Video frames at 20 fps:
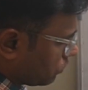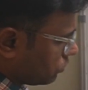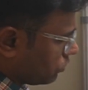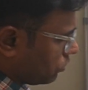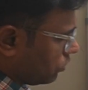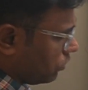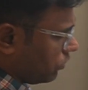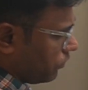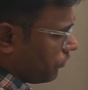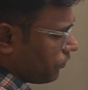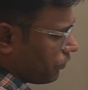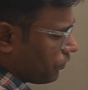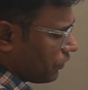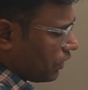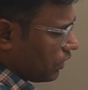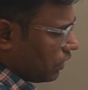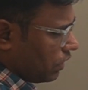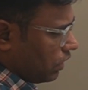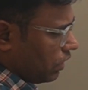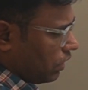So
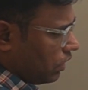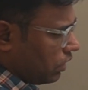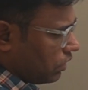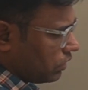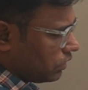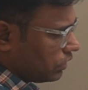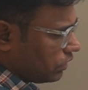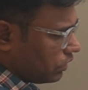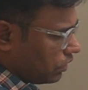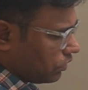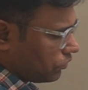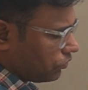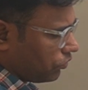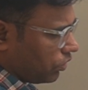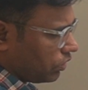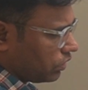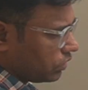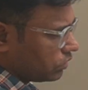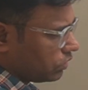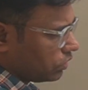
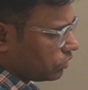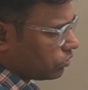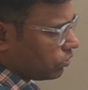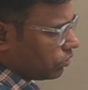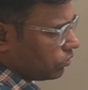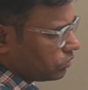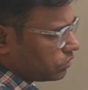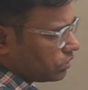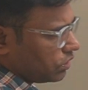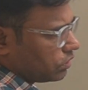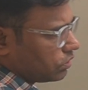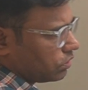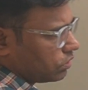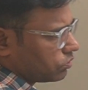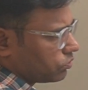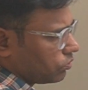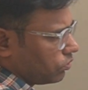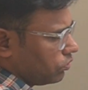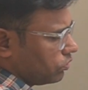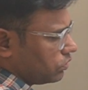what is the solution? The
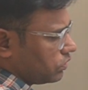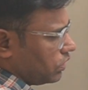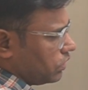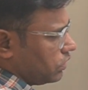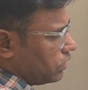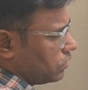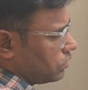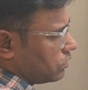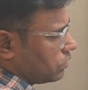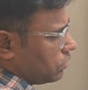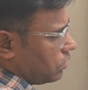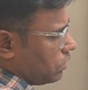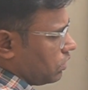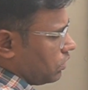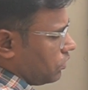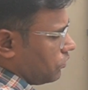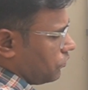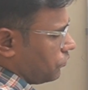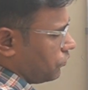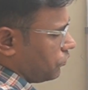solution is
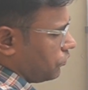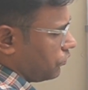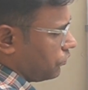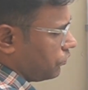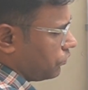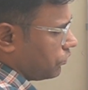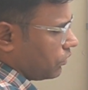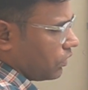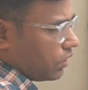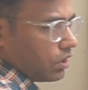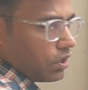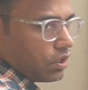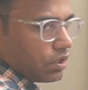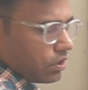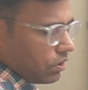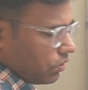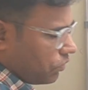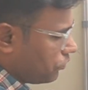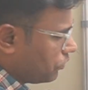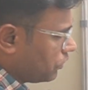
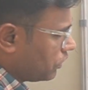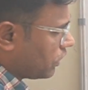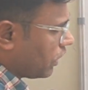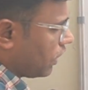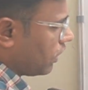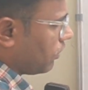we can